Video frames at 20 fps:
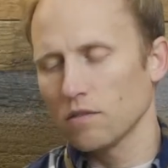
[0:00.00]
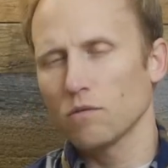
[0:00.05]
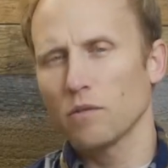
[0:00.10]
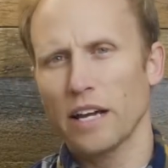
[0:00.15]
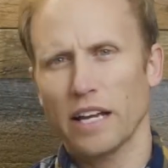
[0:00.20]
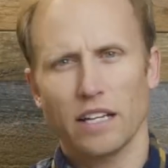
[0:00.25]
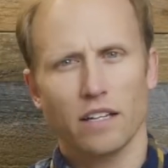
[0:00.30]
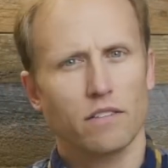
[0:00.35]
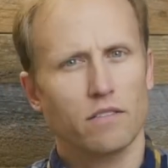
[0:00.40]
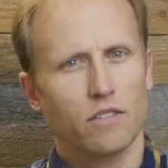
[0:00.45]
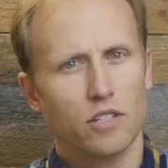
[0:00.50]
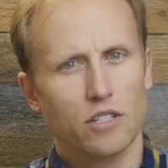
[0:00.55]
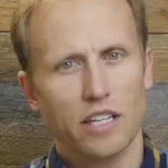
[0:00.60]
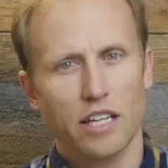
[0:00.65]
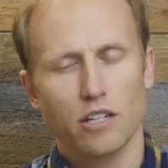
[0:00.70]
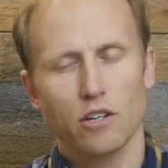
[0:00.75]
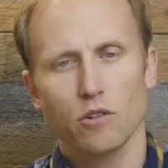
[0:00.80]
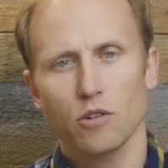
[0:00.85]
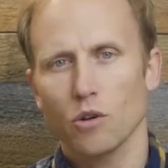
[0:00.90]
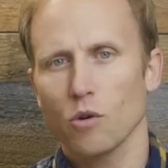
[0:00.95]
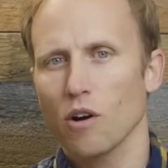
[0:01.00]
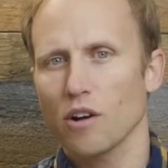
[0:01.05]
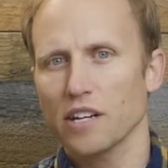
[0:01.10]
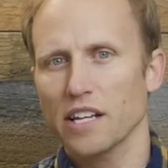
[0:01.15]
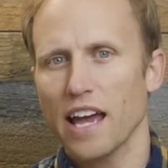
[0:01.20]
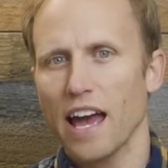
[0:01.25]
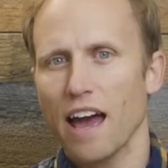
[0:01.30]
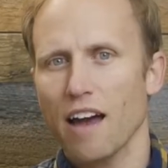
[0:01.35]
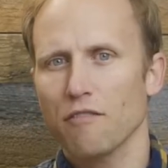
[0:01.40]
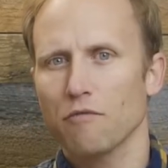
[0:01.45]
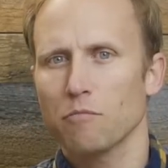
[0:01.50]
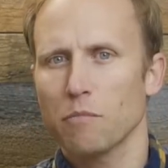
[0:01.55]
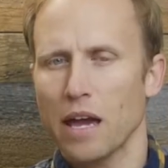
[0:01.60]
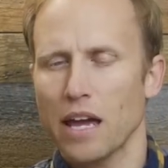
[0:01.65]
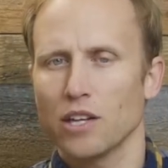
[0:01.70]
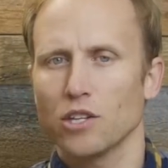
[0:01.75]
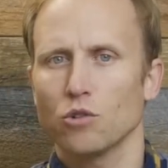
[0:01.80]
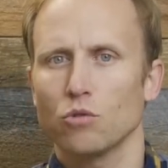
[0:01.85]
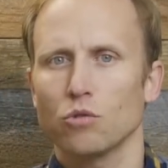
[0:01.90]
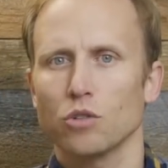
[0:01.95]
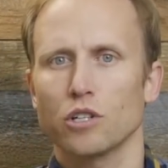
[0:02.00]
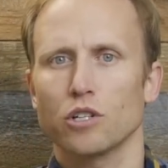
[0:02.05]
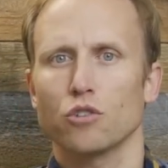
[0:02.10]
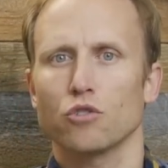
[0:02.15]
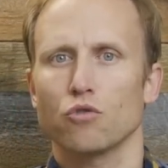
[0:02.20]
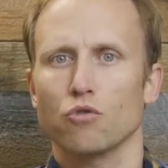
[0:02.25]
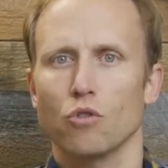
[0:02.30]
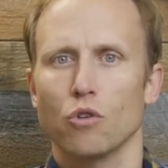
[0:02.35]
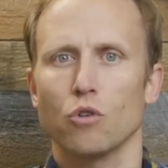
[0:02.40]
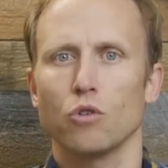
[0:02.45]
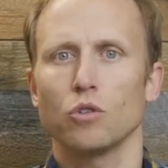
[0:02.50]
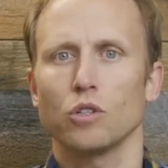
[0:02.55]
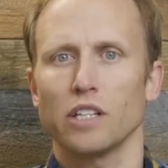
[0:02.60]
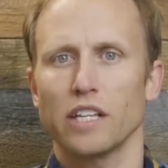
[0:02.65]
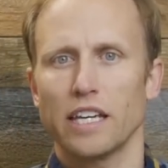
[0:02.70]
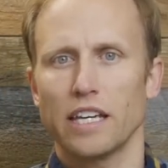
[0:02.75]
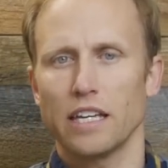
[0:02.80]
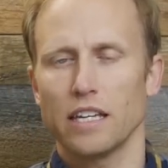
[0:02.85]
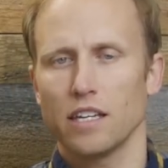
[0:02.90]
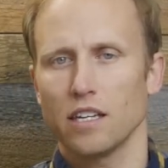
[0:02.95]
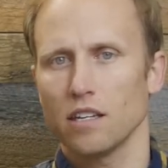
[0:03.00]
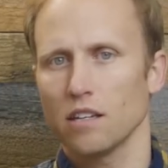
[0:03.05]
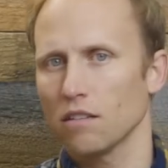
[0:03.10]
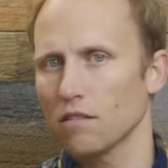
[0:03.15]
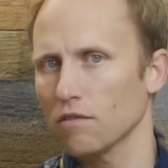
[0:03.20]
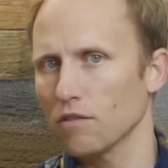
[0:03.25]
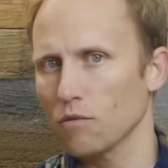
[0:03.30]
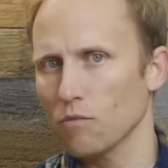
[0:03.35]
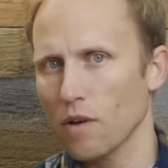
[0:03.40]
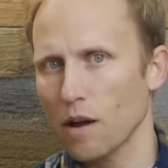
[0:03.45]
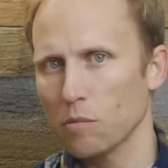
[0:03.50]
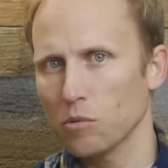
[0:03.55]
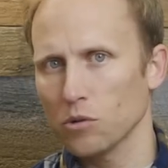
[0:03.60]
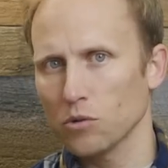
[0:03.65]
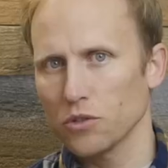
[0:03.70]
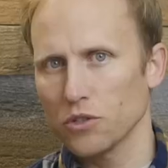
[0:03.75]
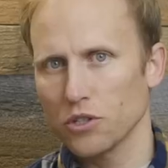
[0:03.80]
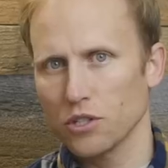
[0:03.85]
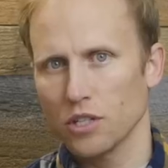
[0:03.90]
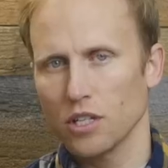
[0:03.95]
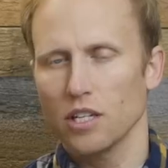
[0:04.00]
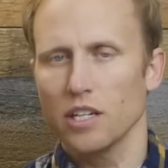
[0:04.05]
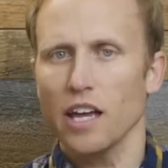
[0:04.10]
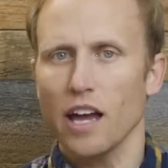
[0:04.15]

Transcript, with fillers: Wait, you say, don't you already have manual control in the Rebels?